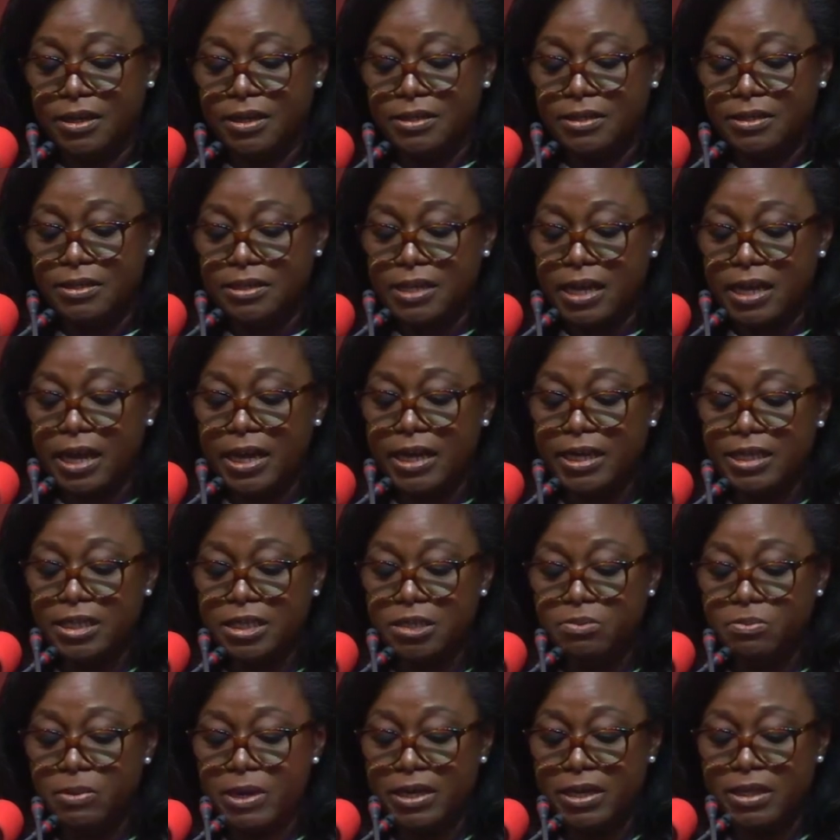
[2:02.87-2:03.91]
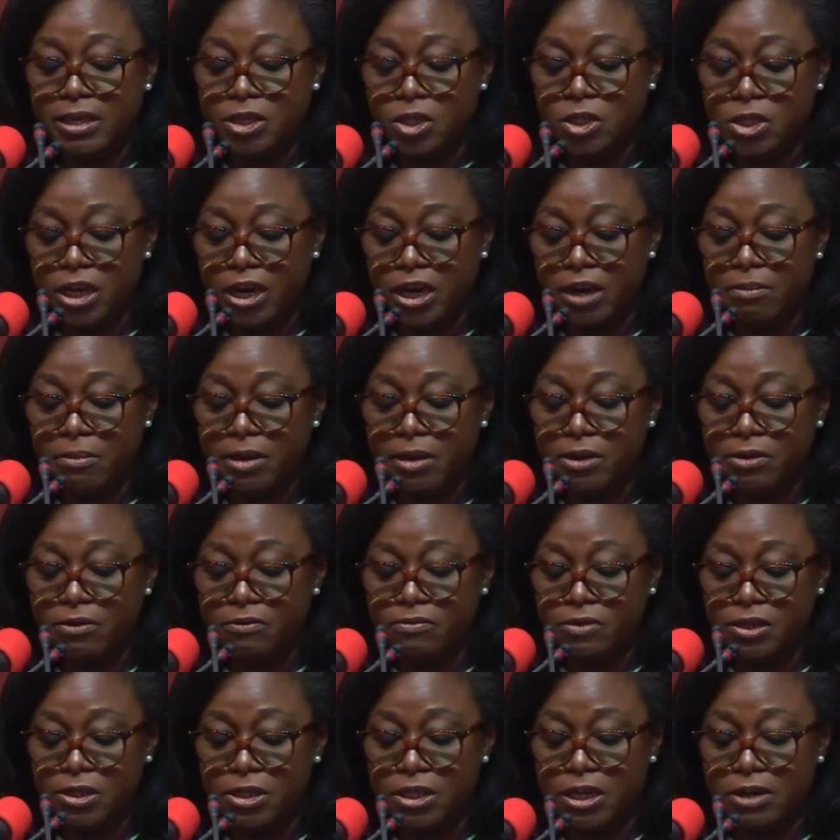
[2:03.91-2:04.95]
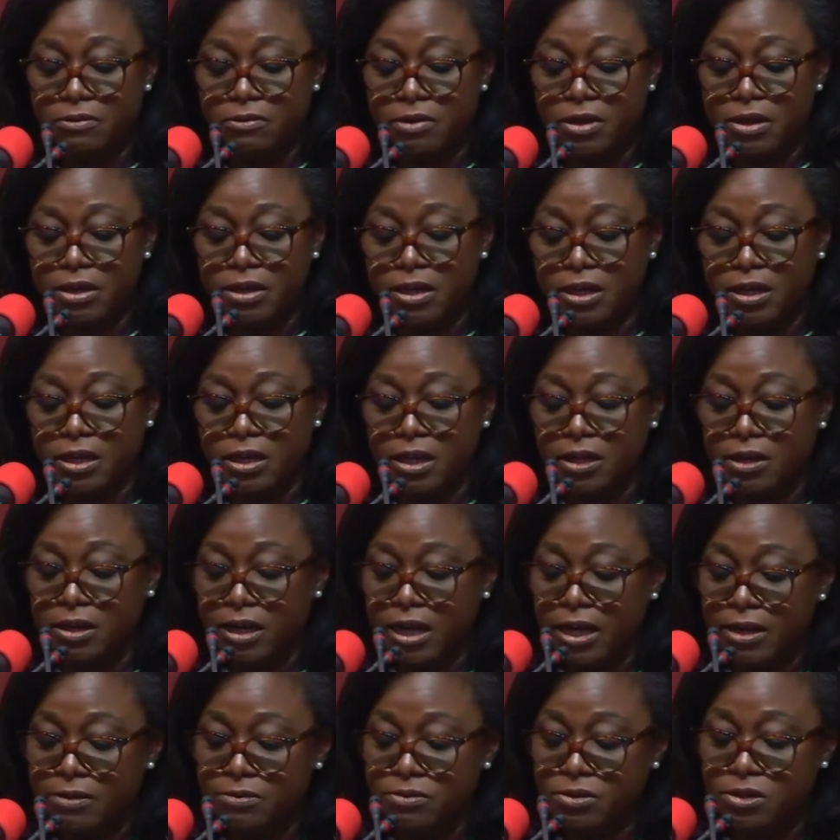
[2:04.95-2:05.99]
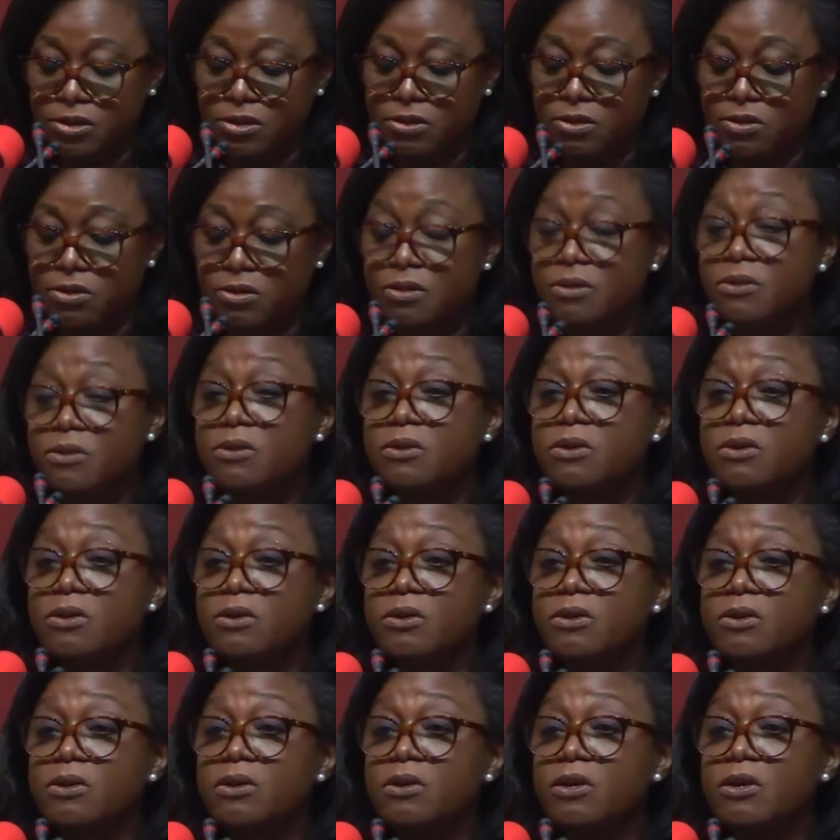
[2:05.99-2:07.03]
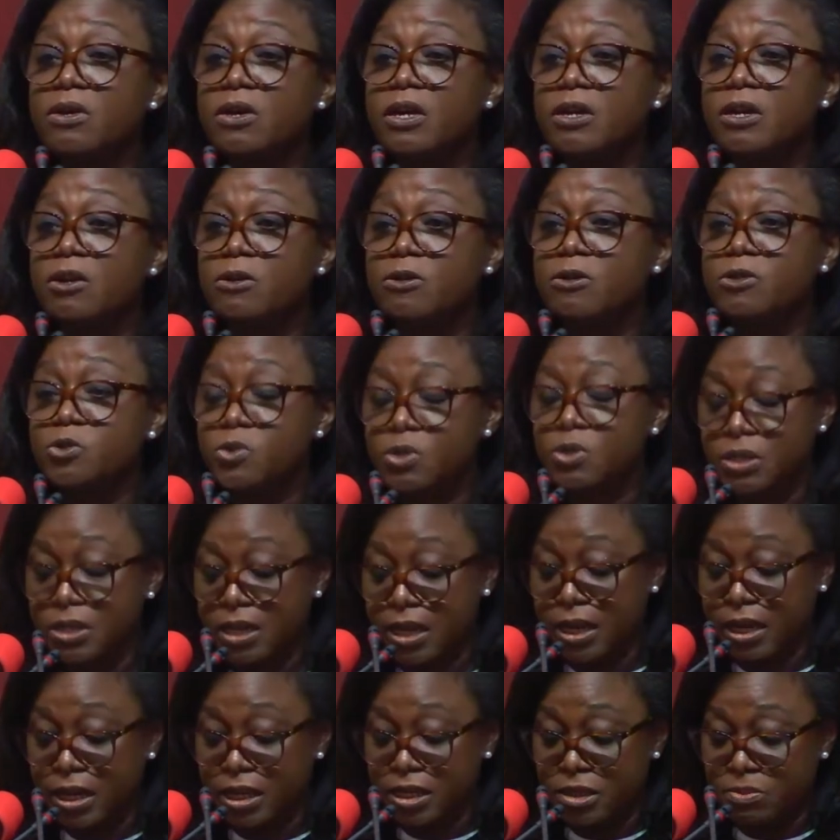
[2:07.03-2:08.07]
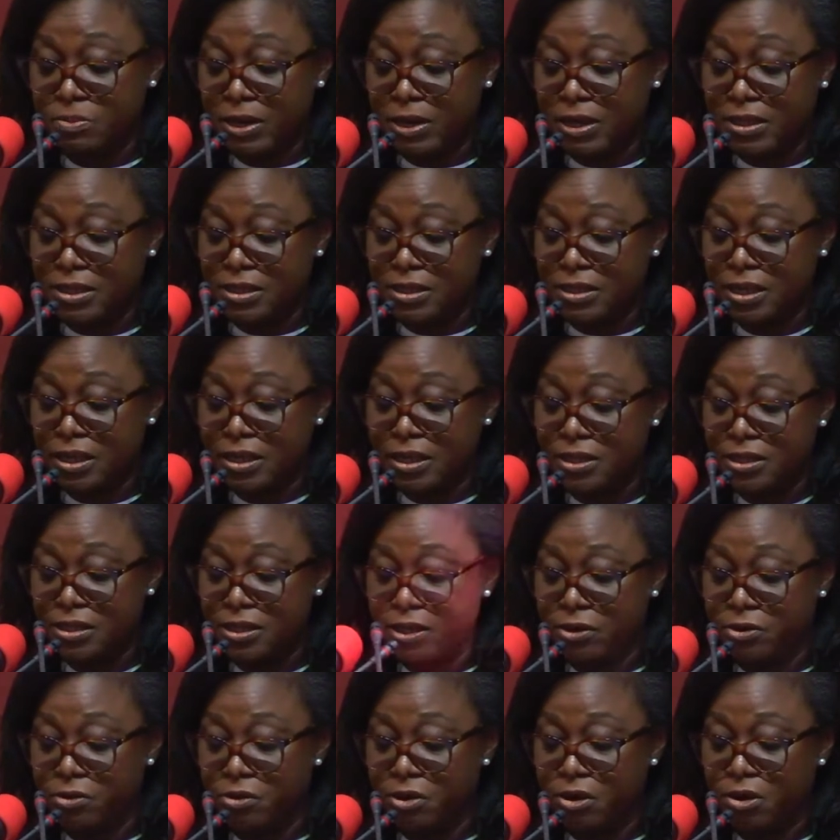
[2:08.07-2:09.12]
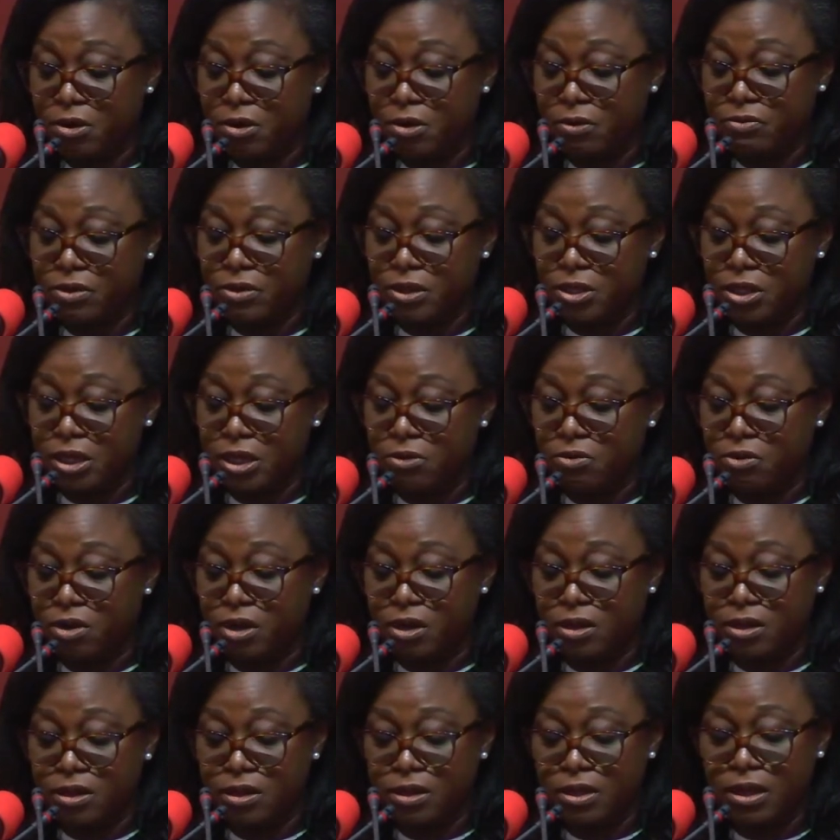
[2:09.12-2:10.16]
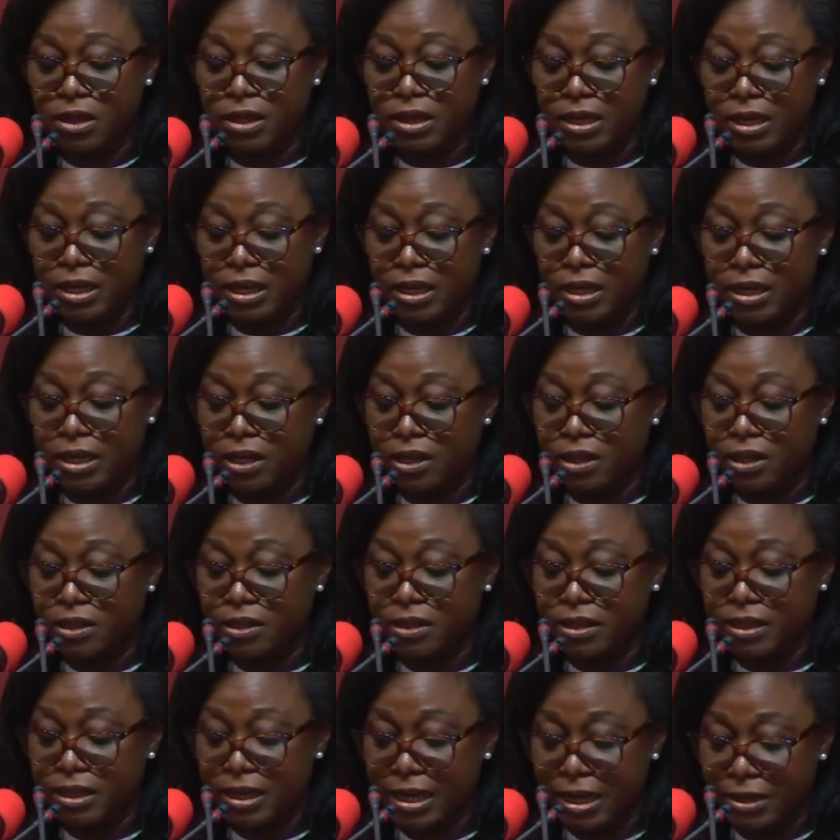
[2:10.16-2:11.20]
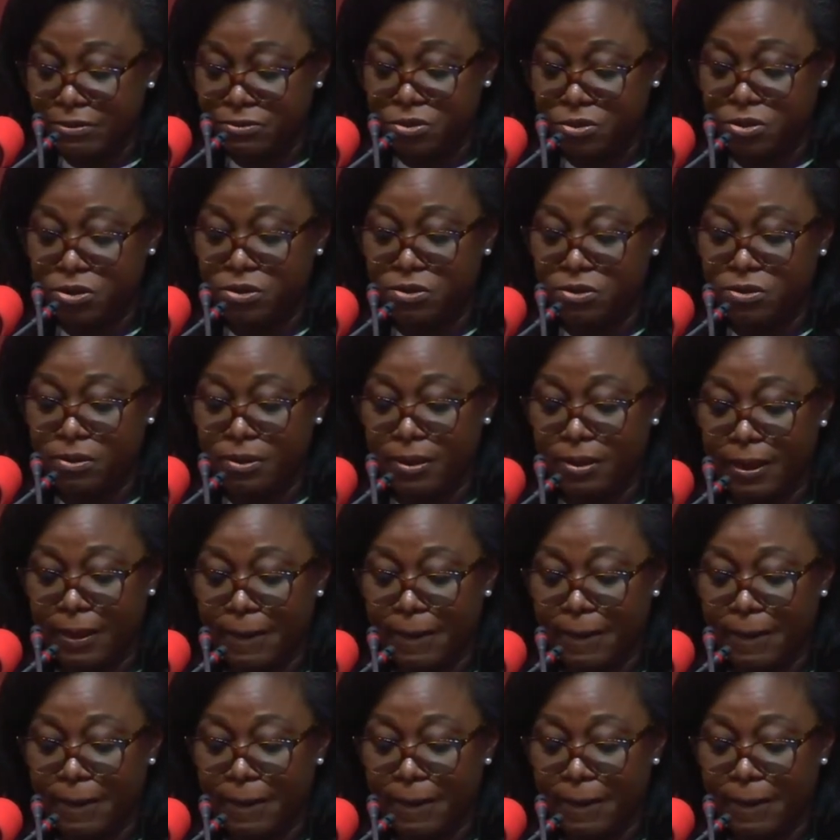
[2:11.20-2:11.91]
Signed by the Chairman of the General Legal Council, and also signed by the Secretary of the General Legal Council.